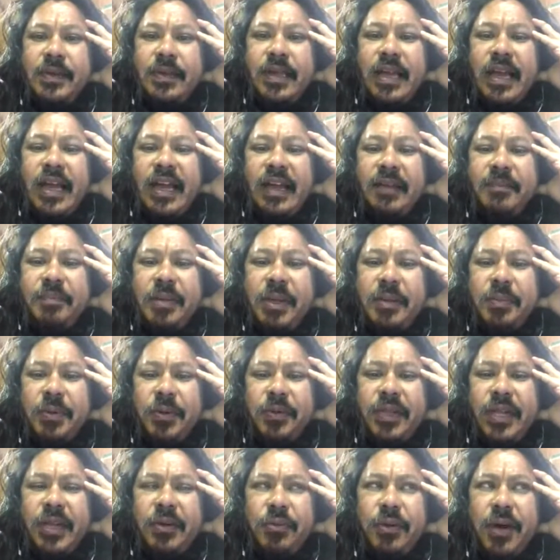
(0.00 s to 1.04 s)
I have people
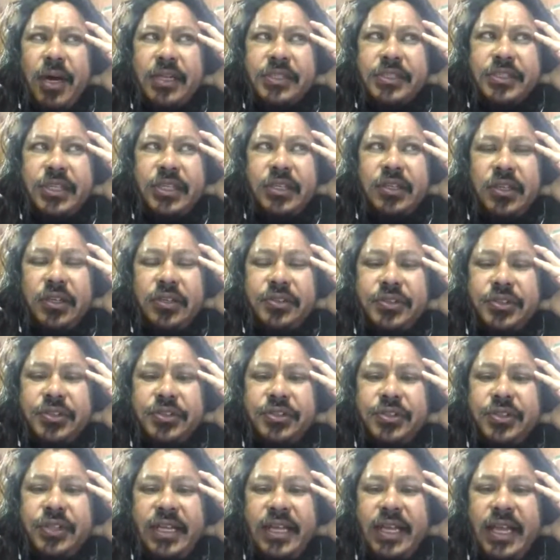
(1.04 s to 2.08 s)
that watch it closer to
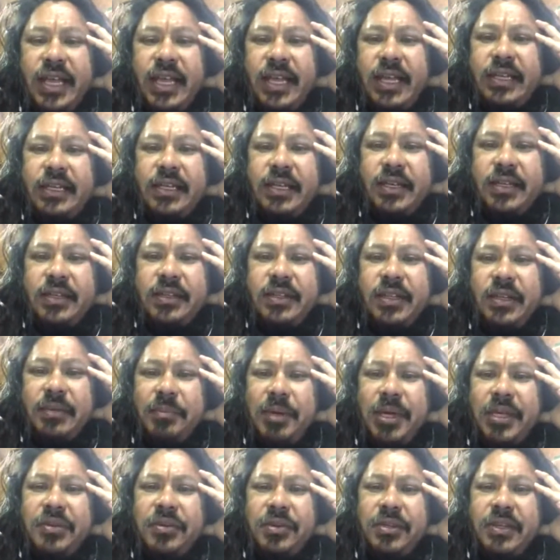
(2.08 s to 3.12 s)
the end than my
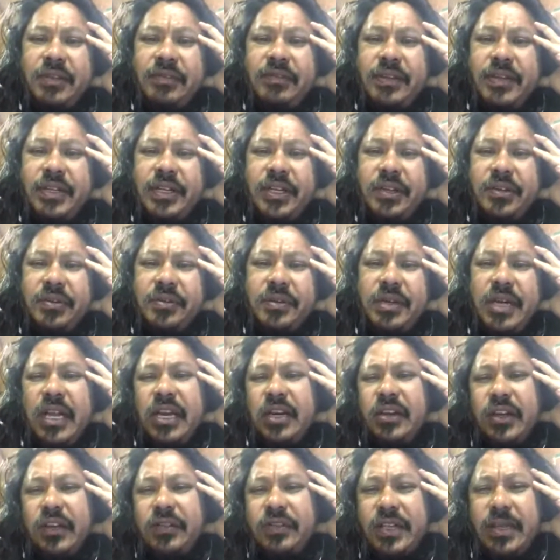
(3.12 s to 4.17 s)
cooking video. I don't
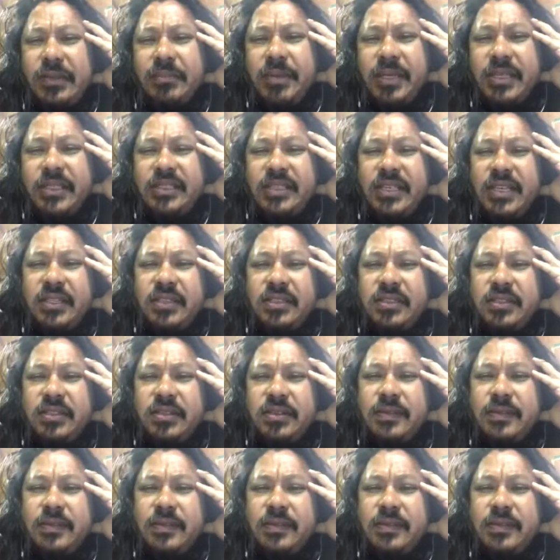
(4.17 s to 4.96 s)
know if that makes sense.